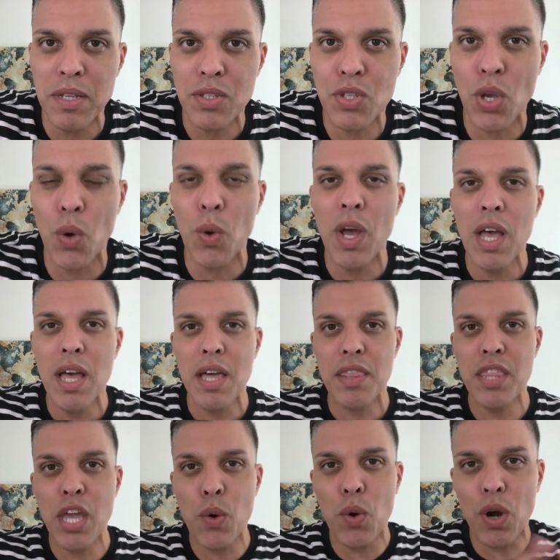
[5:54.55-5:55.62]
So
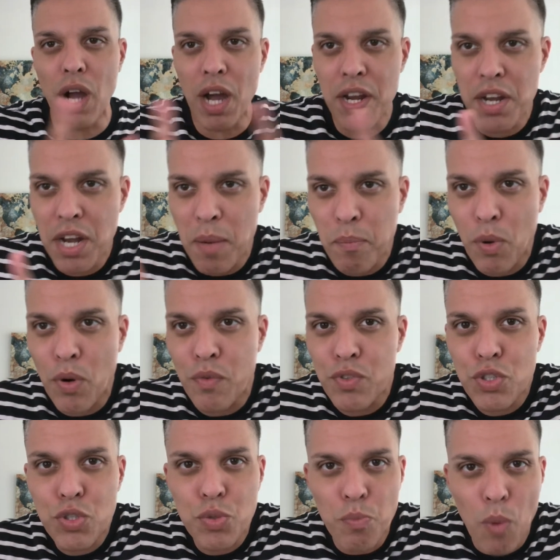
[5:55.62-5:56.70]
there were a number of
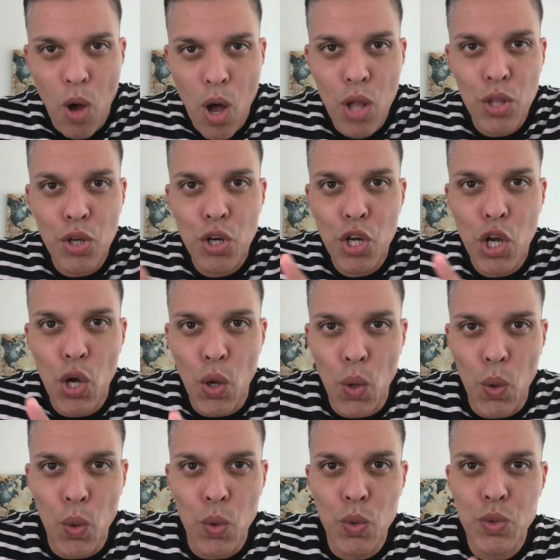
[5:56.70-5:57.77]
smaller
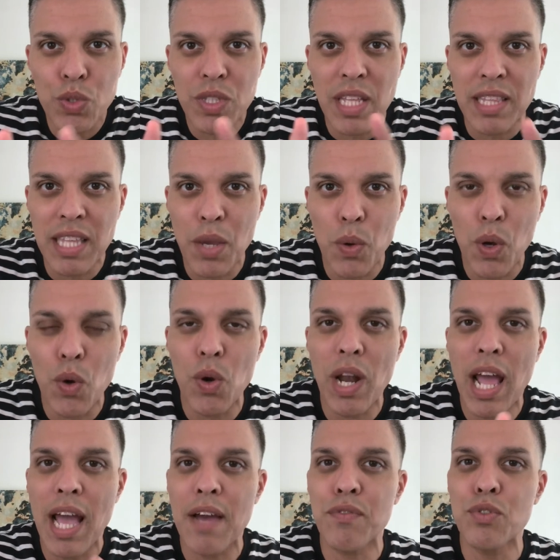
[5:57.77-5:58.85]
goals that they were going
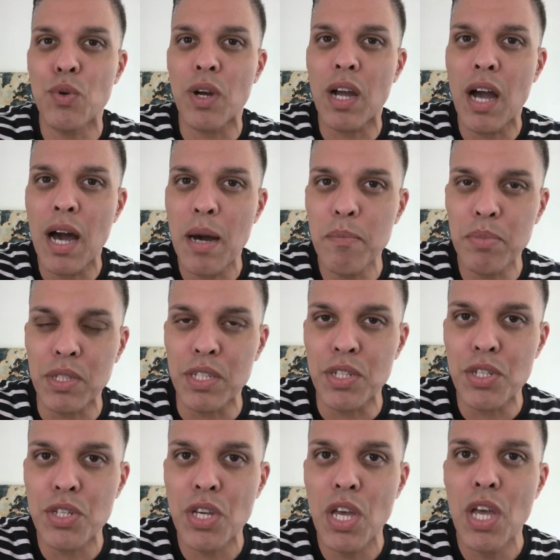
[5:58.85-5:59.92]
to have to
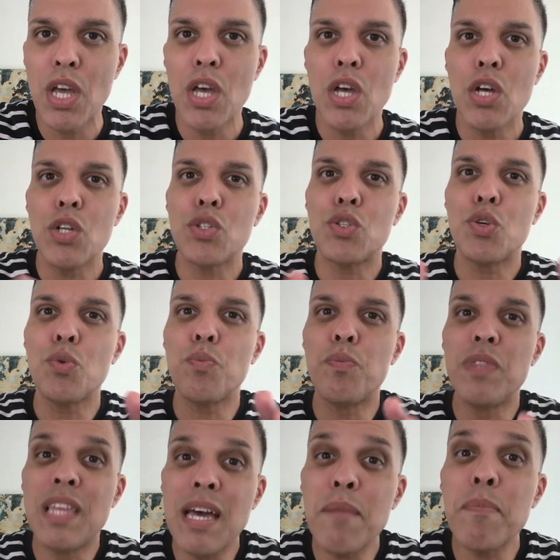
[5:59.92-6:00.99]
accomplish to
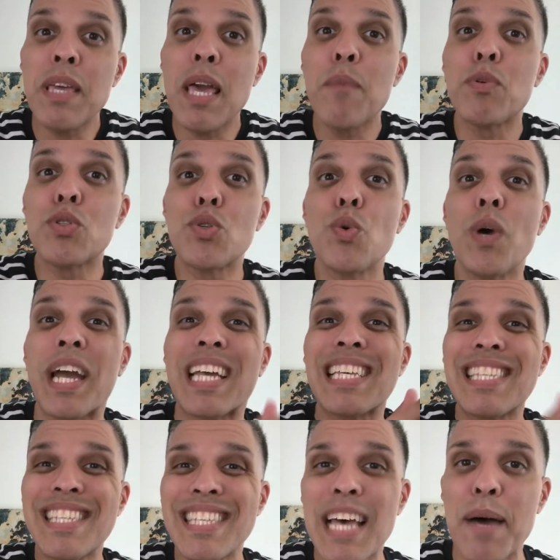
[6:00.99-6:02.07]
then be able to
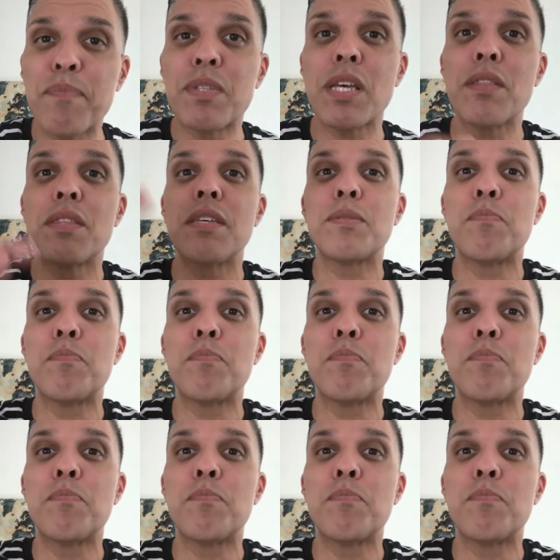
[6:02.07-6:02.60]
accept this